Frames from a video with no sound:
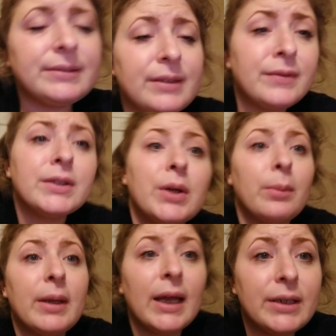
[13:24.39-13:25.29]
If you
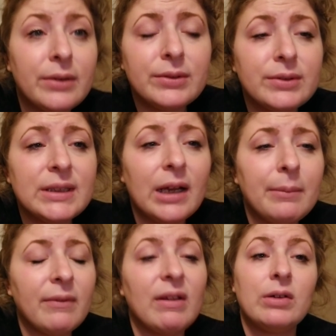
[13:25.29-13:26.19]
know, I don't do scary
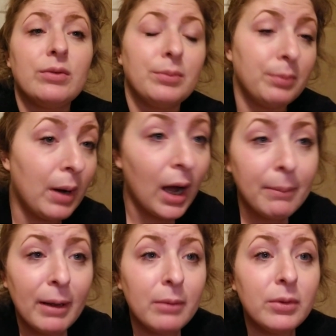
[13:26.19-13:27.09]
and
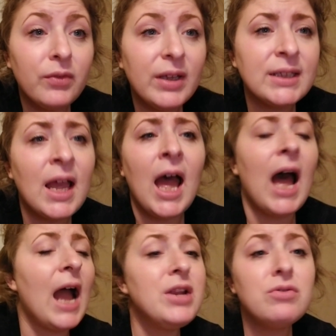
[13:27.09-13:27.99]
pop out movies.
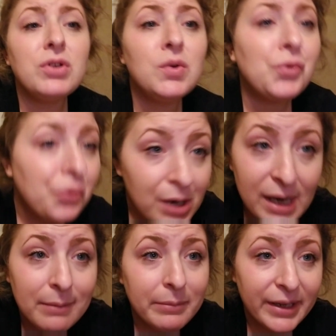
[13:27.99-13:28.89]
I don't do
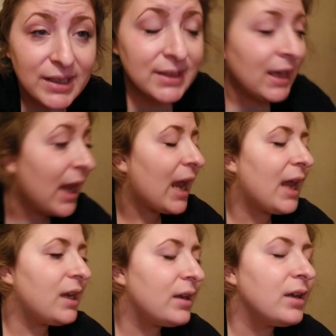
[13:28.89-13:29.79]
Krampus.
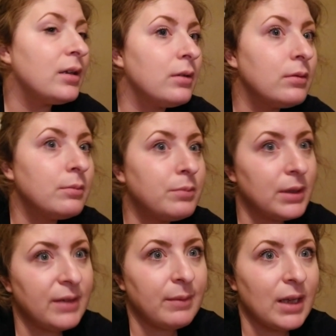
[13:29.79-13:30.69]
And
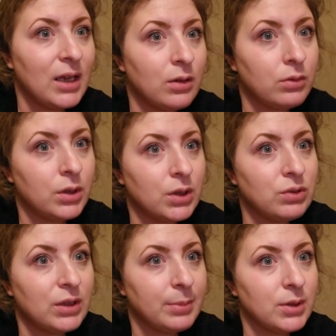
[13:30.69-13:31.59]
believe me, I don't do
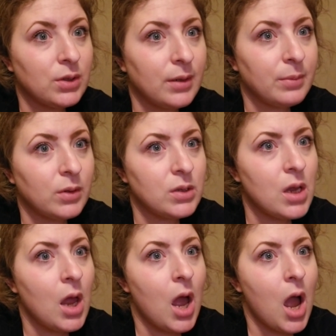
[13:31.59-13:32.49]
Jeepers Creepers.
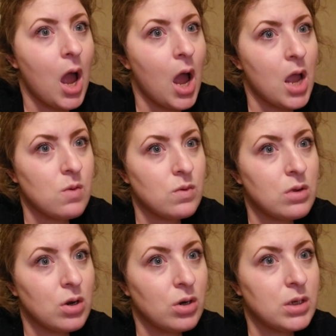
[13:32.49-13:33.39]
I will
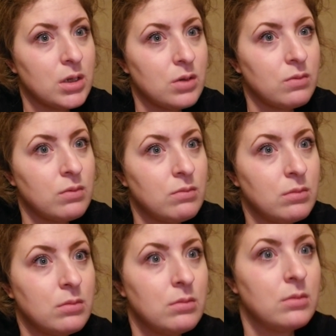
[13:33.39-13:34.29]
hurt you.
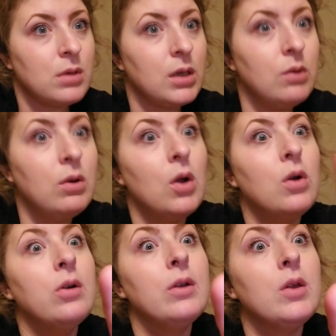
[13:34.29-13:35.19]
You know
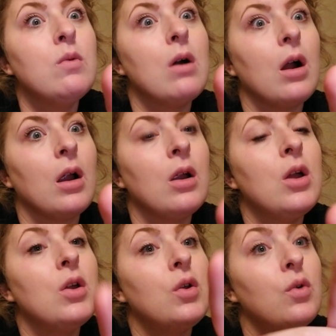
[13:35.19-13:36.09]
who you are,
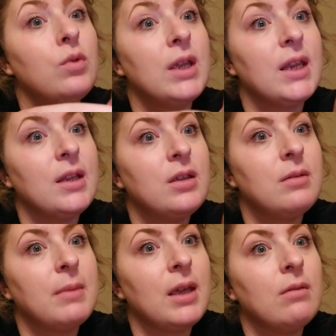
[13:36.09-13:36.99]
who did it to
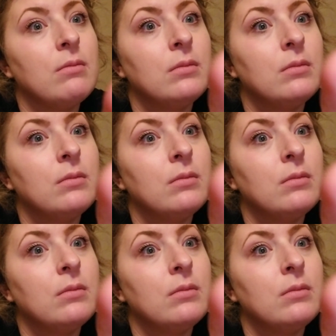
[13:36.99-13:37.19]
me.